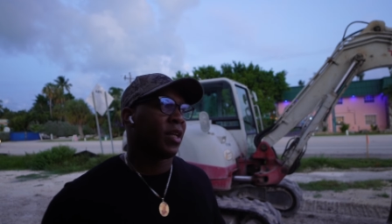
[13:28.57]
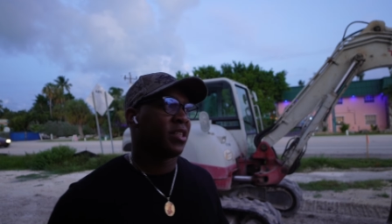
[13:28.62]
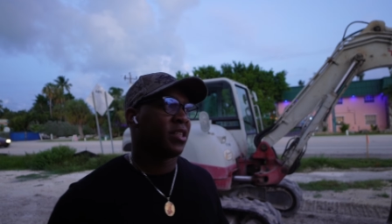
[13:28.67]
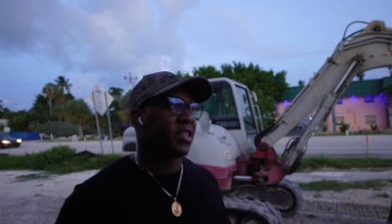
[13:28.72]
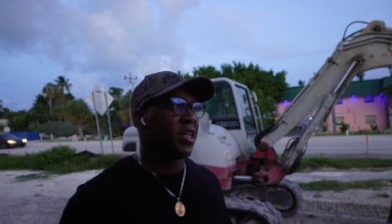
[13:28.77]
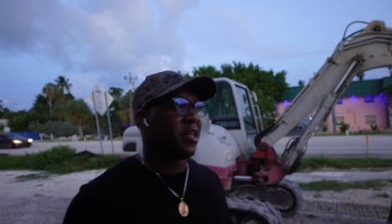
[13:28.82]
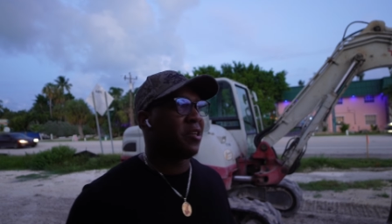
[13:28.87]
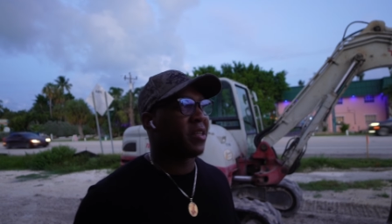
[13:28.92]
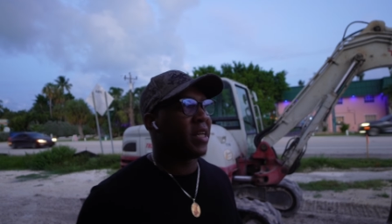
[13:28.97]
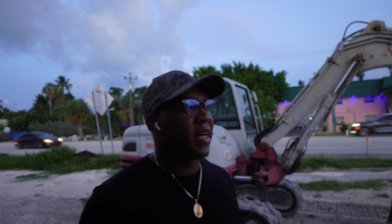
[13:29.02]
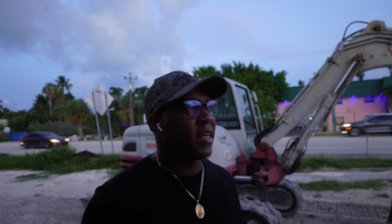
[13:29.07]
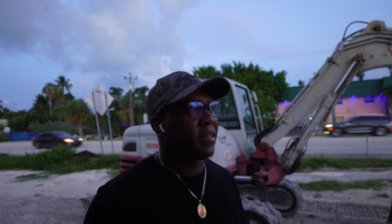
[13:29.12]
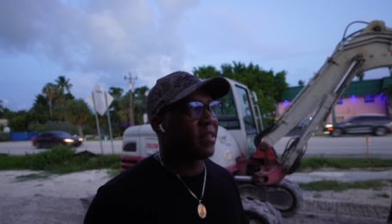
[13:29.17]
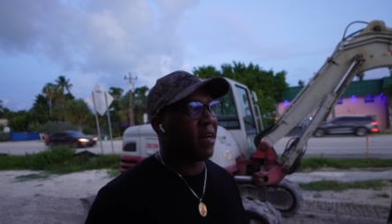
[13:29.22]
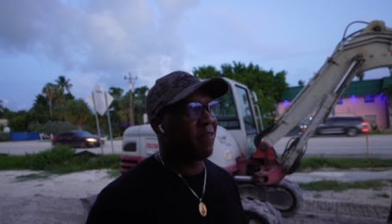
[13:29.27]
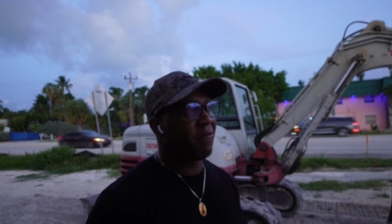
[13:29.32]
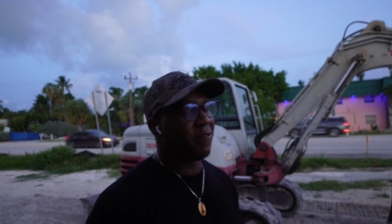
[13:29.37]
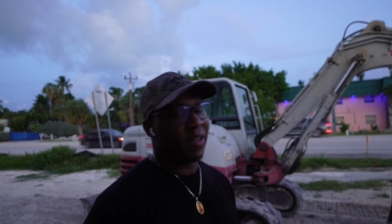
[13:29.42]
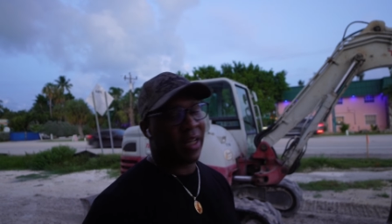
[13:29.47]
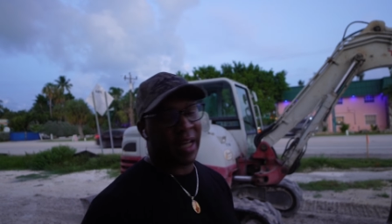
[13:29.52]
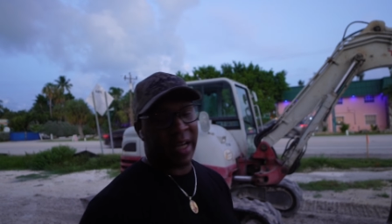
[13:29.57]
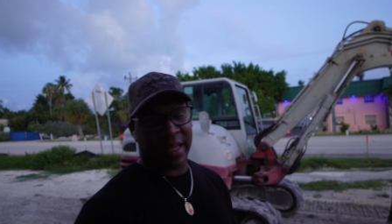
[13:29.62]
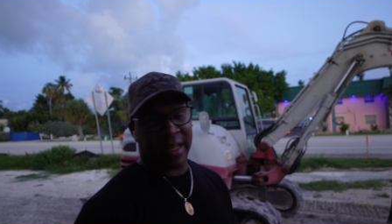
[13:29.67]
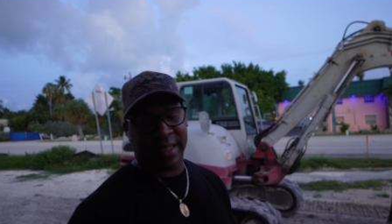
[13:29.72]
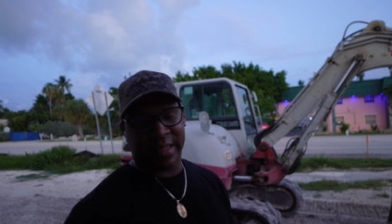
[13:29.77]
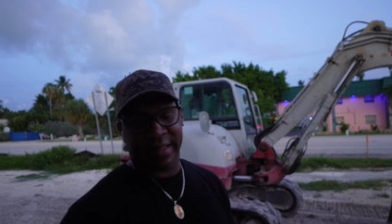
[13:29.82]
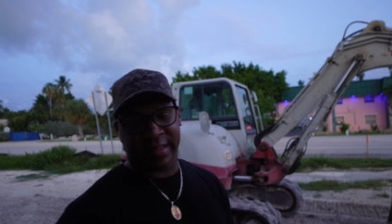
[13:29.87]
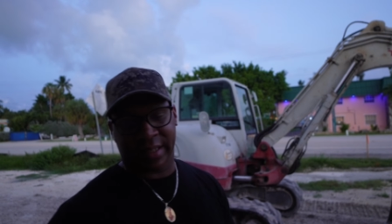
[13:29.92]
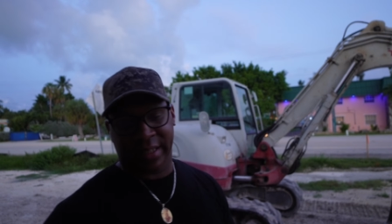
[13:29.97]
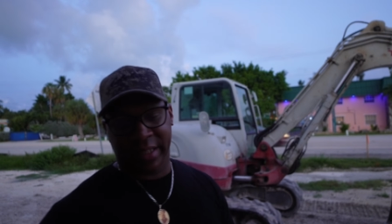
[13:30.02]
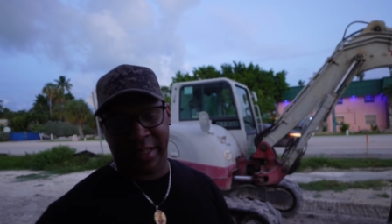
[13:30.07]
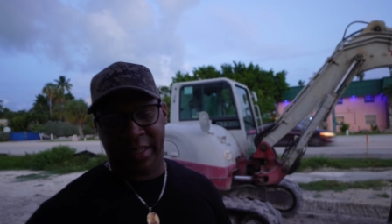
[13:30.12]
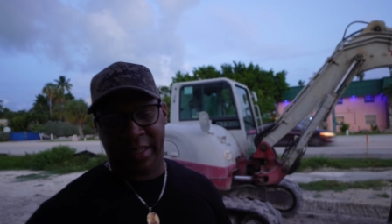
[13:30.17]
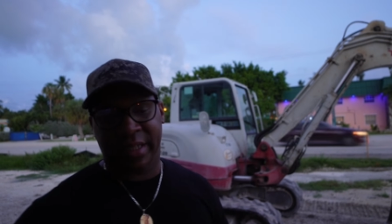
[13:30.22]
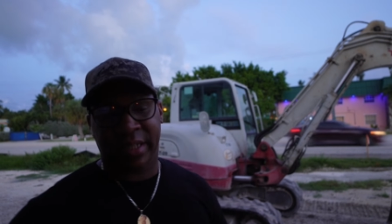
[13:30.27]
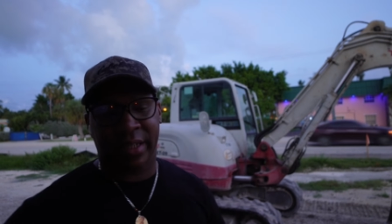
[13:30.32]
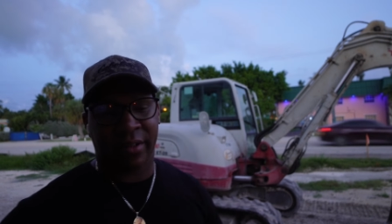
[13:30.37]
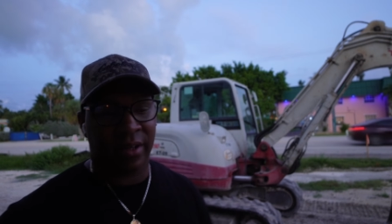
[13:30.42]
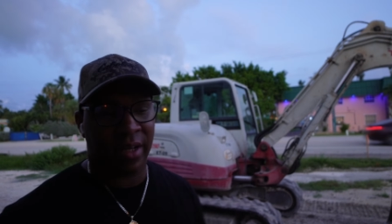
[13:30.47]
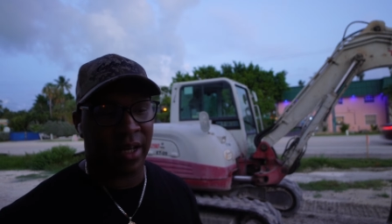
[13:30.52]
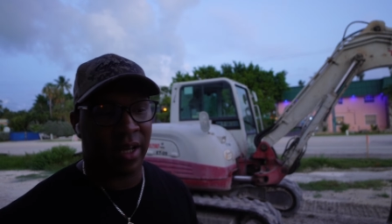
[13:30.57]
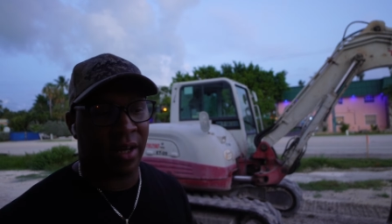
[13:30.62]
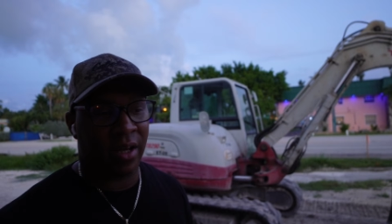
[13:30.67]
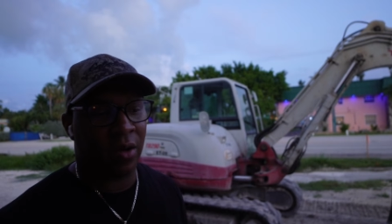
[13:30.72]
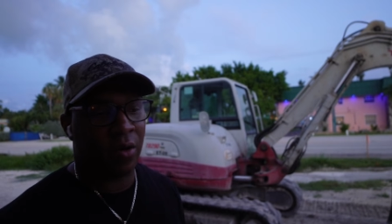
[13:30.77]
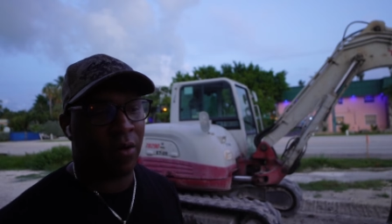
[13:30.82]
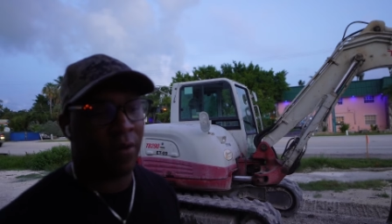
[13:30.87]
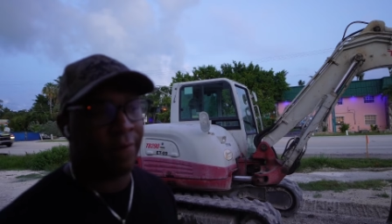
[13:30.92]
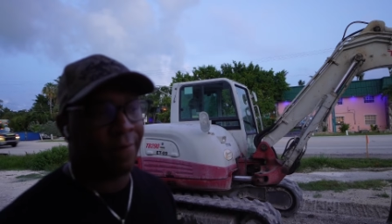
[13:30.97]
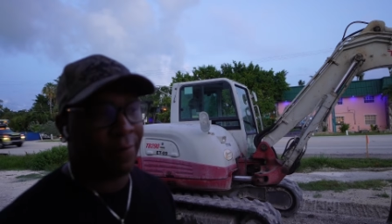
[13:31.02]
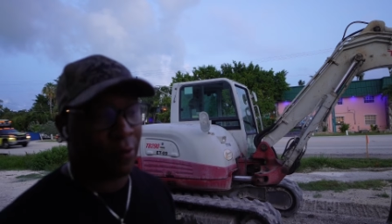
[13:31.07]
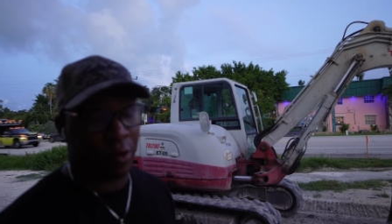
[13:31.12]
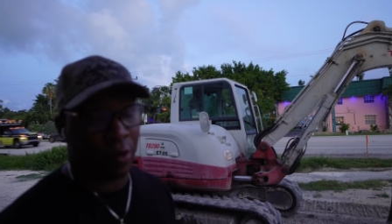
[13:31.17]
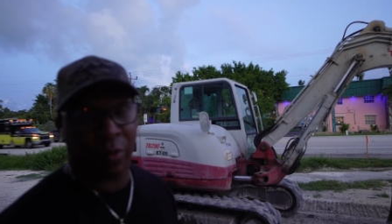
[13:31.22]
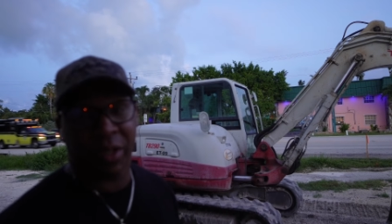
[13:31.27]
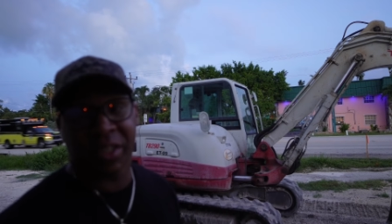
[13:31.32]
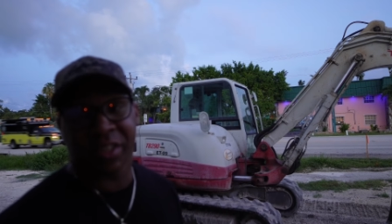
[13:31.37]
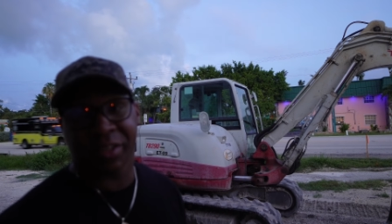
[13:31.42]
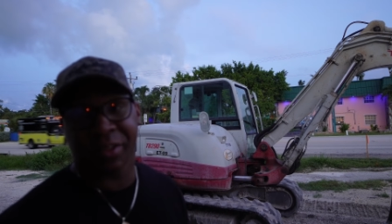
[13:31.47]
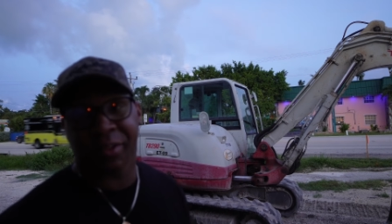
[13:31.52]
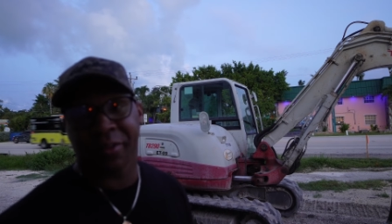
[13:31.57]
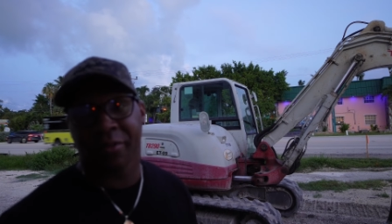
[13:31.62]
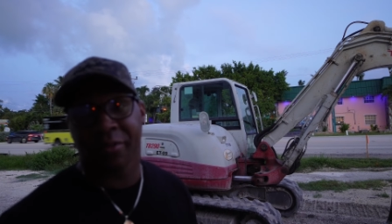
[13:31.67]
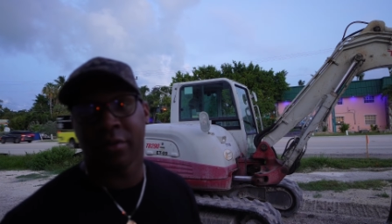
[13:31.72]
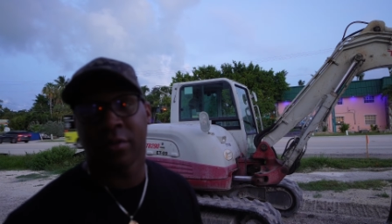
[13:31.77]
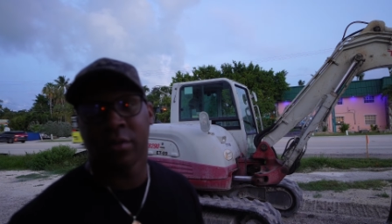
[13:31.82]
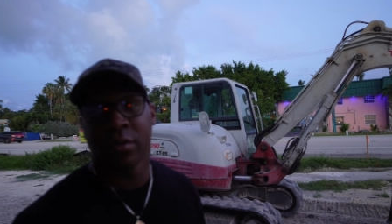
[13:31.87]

Shelton, I feel like, is good for regional,